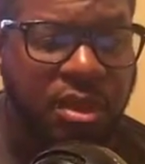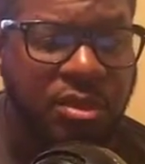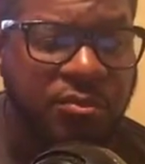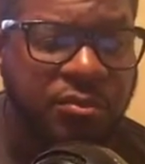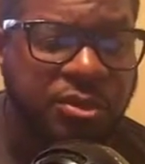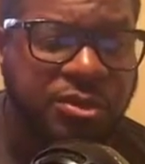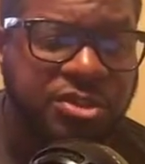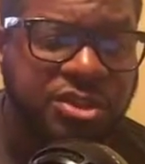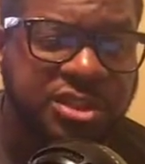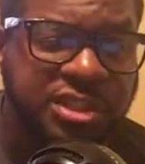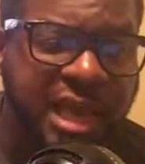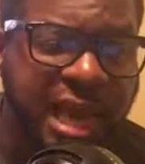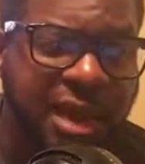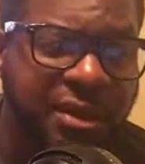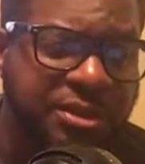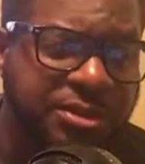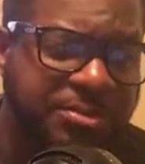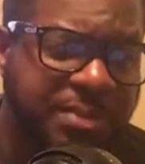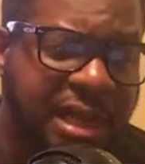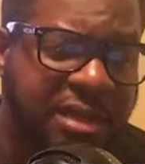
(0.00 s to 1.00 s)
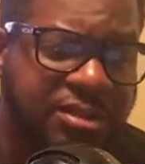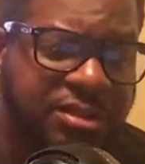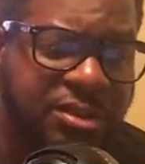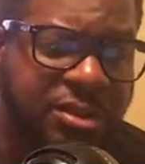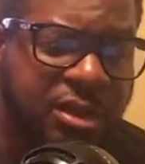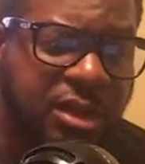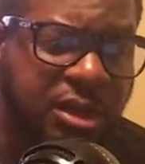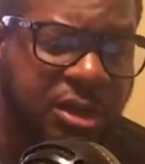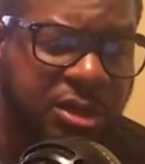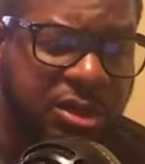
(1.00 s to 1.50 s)
versus Irish
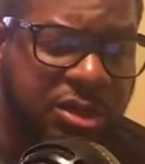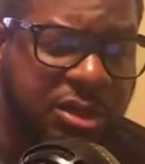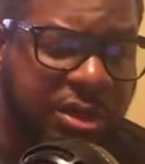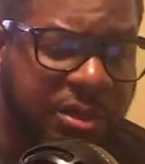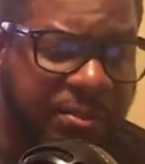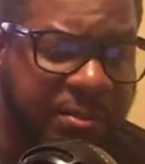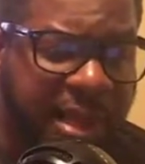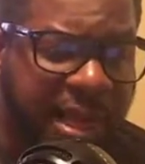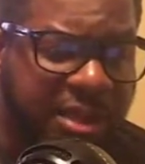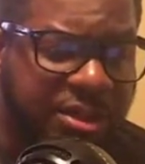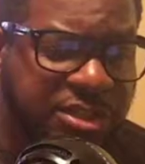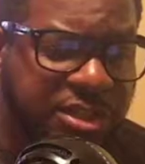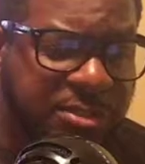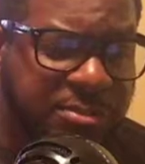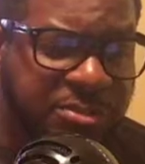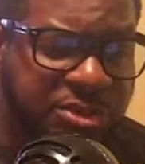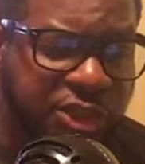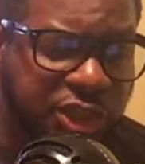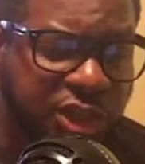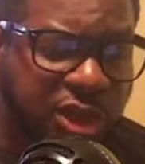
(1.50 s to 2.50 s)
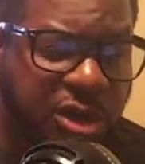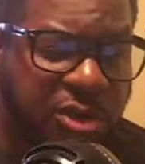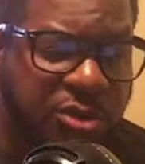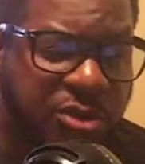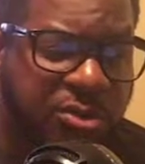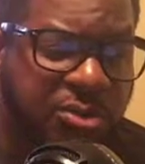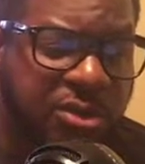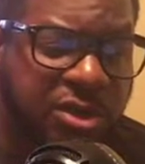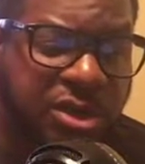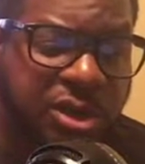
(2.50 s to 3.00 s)
Bastard. A good matchup.
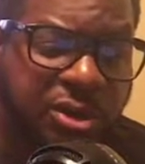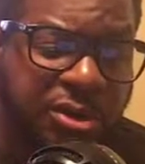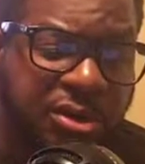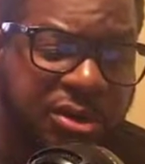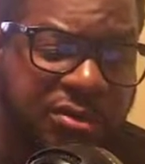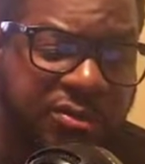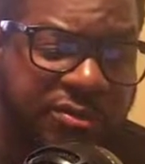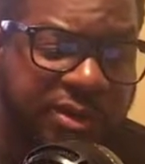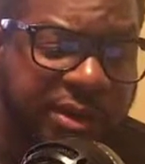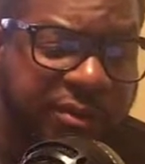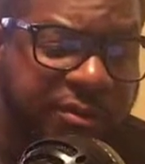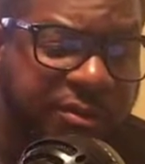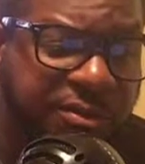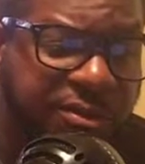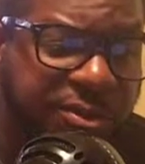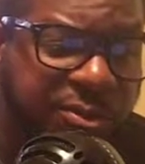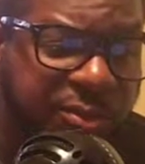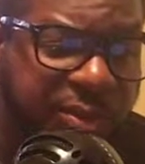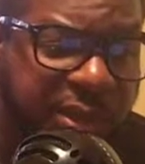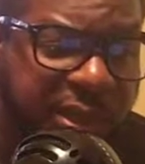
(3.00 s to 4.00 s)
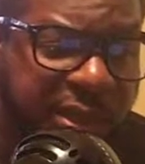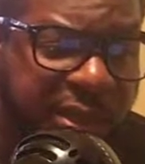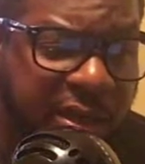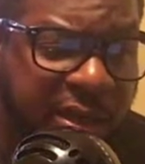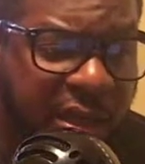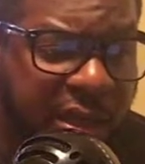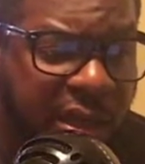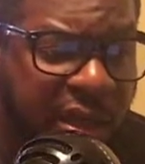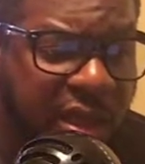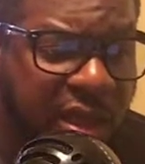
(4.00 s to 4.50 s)
Chicano currently favored to win